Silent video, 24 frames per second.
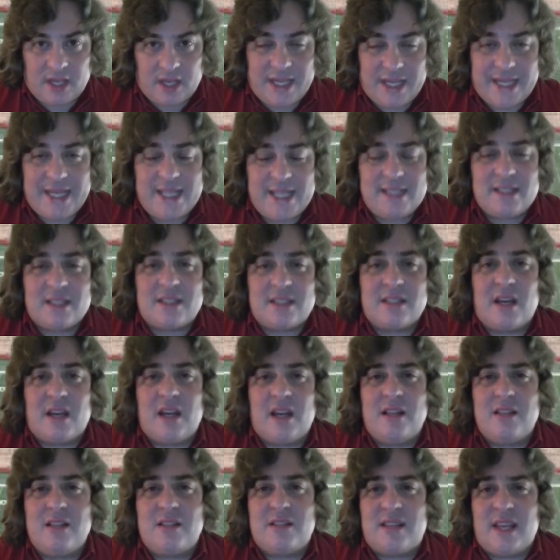He
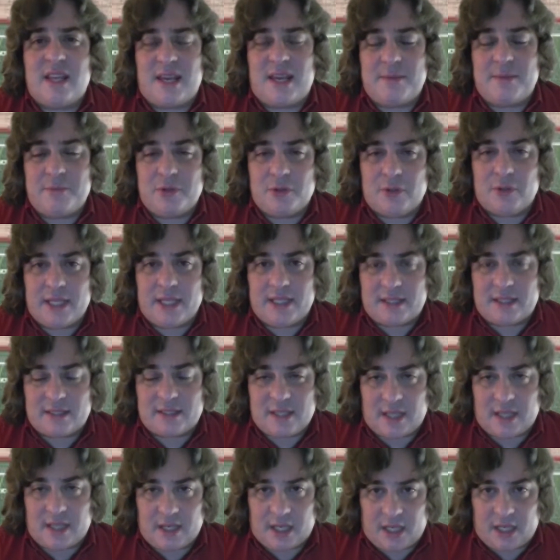decides to emulate the
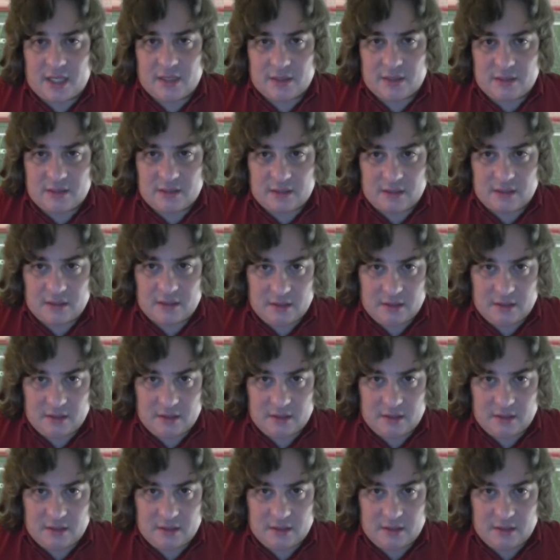tight end,